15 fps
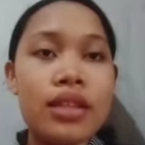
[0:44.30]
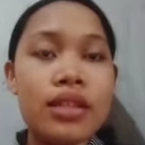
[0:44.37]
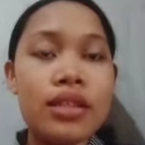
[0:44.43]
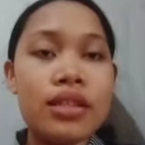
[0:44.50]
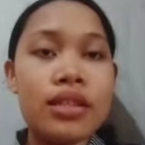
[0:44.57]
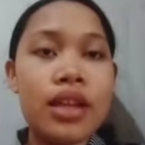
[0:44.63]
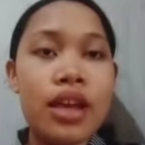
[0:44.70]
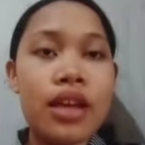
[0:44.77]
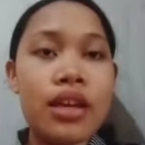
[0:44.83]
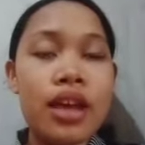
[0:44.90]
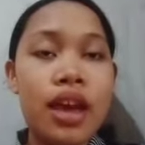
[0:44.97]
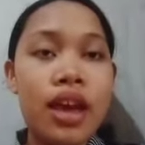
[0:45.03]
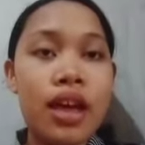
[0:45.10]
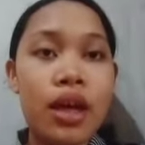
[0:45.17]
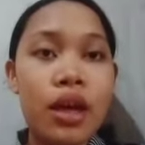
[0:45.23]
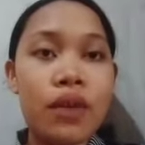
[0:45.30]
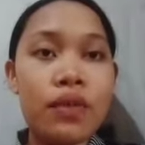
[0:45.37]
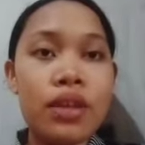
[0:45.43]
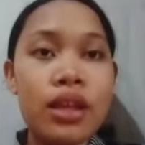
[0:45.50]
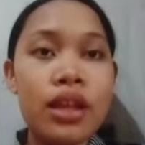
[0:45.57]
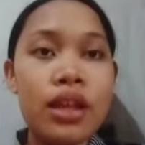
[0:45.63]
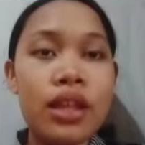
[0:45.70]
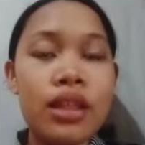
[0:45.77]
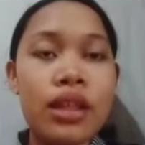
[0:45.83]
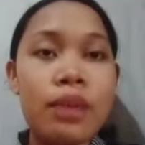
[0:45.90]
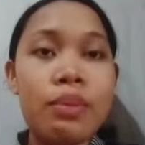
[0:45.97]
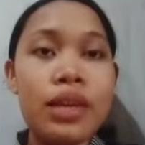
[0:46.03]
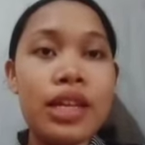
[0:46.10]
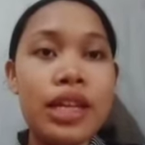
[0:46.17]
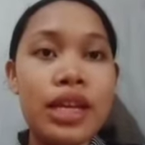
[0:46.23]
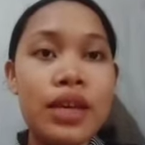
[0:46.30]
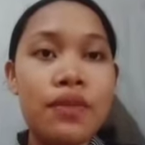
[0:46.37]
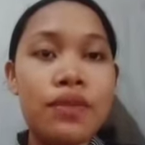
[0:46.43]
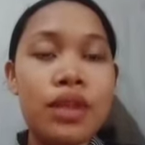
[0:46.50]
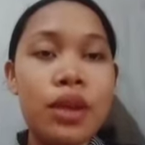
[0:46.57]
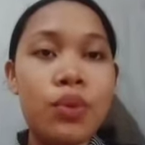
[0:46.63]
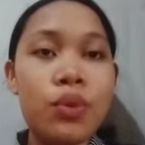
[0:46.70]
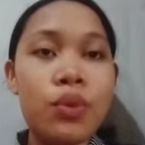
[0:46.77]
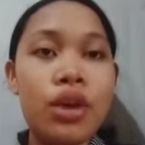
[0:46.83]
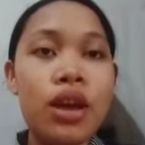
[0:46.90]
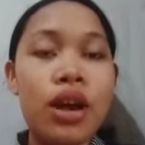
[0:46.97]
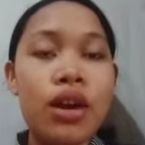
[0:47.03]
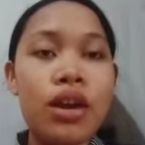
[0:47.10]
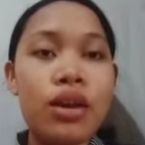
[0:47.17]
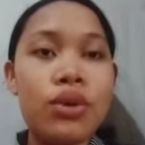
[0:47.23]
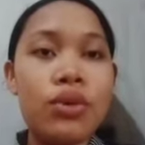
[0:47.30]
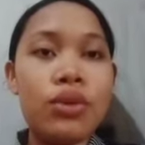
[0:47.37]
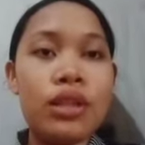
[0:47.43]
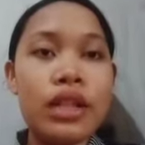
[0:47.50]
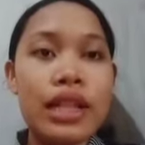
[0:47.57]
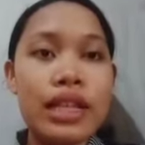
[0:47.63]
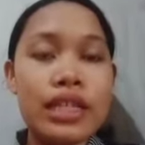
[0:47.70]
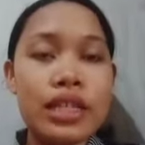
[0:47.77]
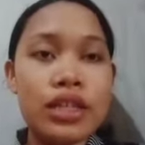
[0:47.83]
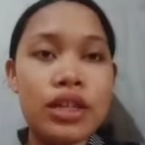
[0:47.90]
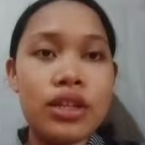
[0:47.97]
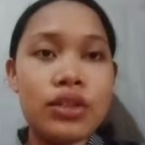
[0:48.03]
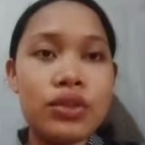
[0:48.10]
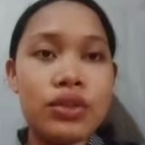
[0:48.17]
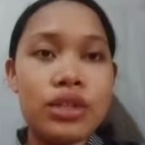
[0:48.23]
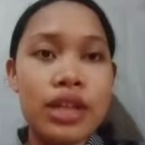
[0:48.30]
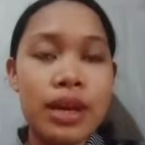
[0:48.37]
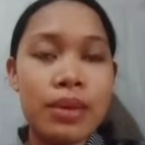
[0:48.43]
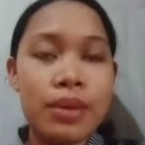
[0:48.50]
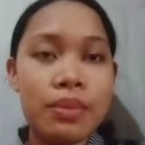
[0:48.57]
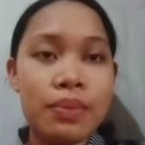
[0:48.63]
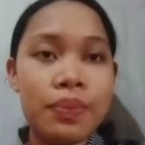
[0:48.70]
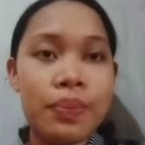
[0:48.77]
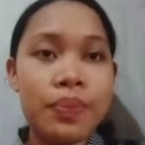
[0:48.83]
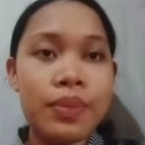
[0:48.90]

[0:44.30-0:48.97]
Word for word: they have that believe that we are a good listener to them.